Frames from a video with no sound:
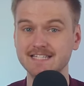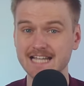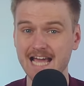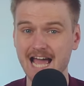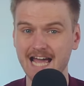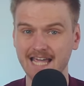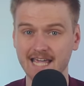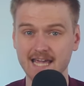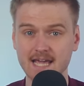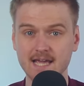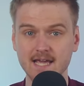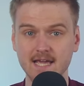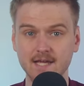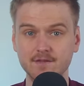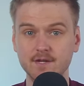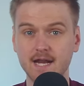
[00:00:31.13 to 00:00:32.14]
attack
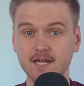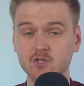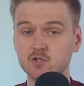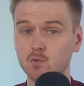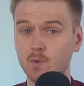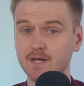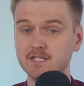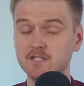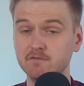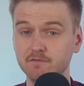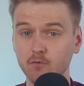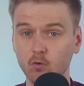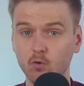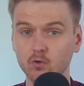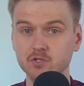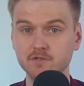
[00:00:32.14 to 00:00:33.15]
in the next
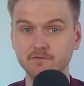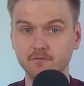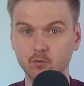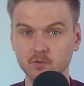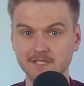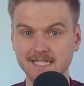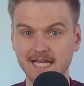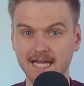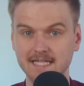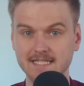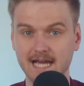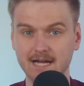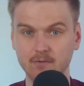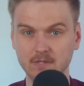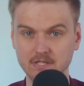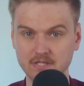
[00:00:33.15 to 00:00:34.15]
24 to 48
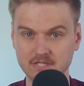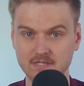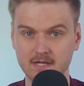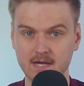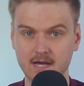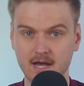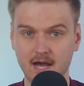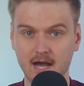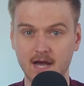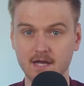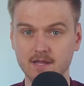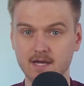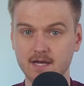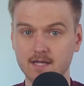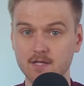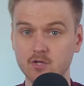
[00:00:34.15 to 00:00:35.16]
hours,
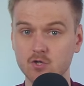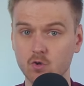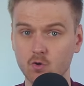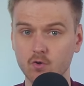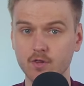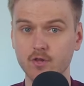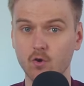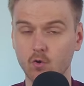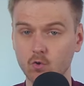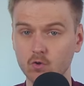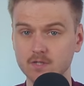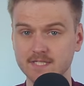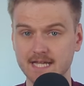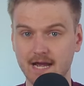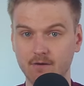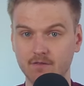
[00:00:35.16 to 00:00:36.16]
either in the north or
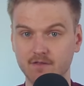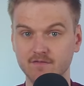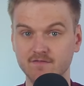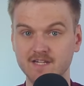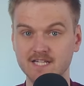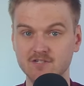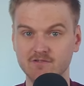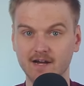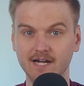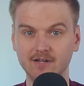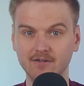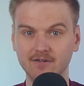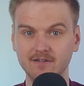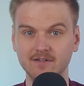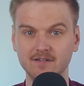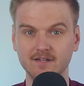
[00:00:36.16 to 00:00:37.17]
south of
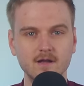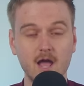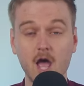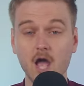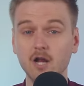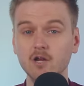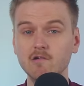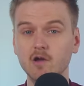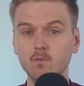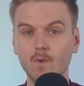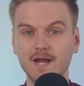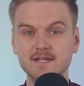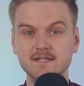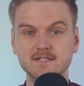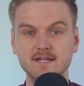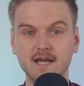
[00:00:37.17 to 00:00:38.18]
Israel. Earlier on
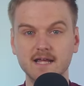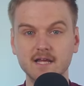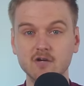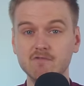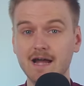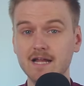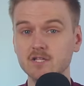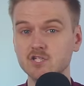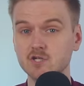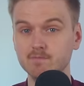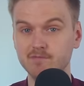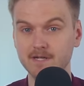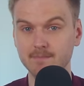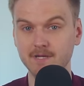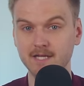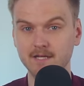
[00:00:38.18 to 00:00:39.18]
Wednesday, Iran's
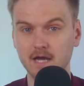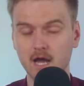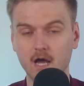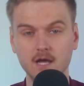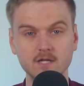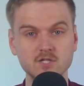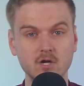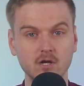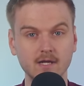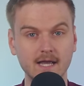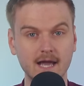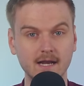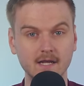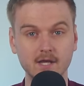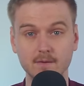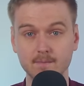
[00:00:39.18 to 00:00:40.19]
Supreme Leader Ayatollah
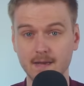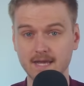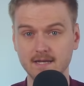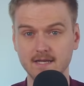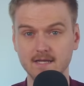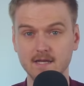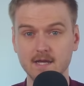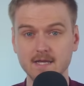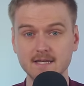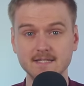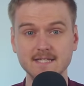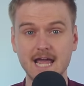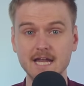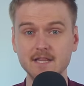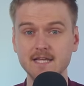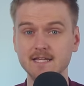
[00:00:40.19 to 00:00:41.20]
Ali Khamenei
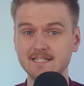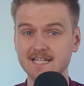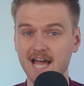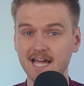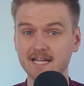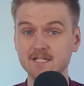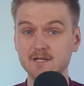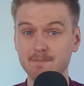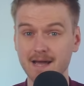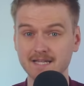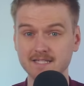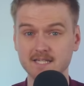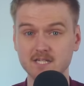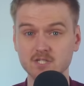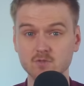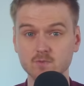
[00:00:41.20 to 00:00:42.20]
said the attack in
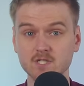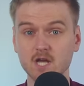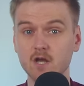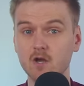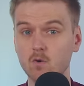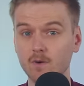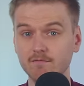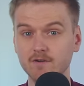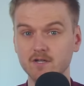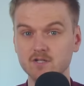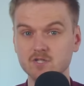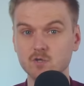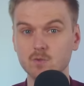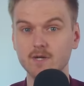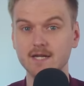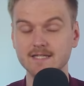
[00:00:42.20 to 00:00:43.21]
Damascus was
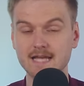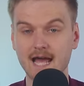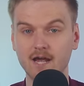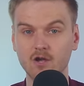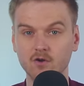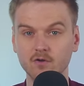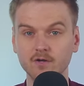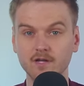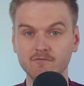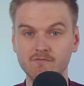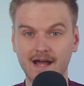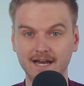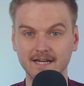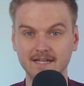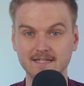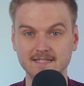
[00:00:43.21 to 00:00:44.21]
equivalent to an attack on
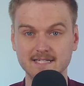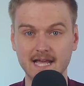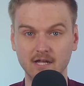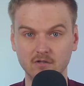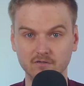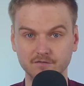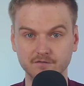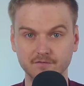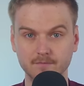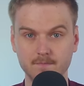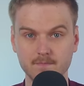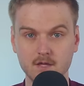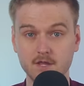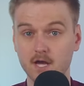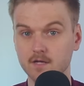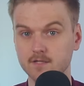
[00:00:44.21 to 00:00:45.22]
Iran itself.
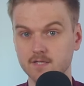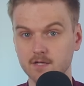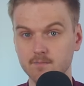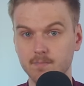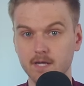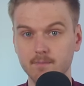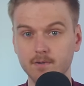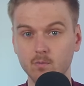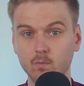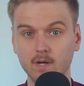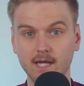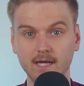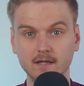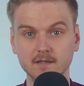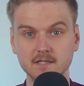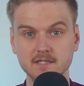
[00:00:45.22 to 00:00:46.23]
13 people were
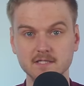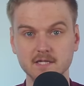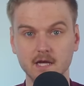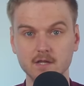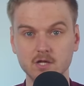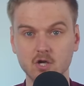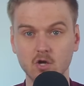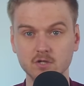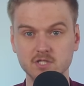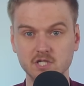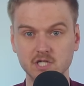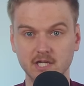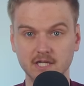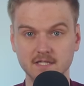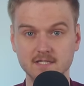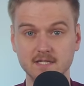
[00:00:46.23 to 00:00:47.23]
killed inside the
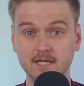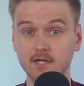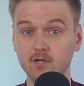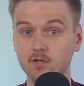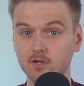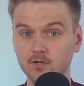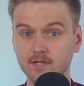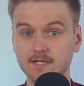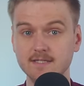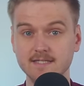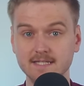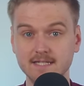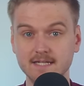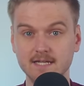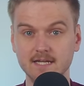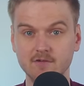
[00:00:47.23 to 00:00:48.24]
consulate, including
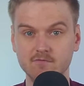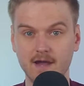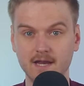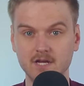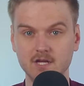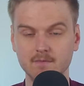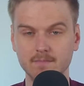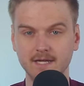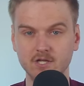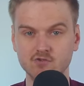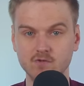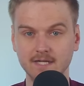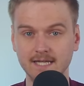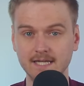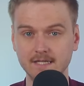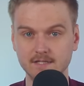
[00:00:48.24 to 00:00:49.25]
senior Iranian
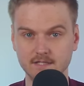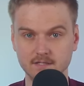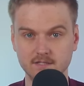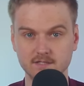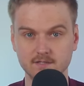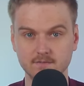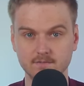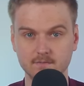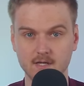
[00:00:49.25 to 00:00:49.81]
military leaders.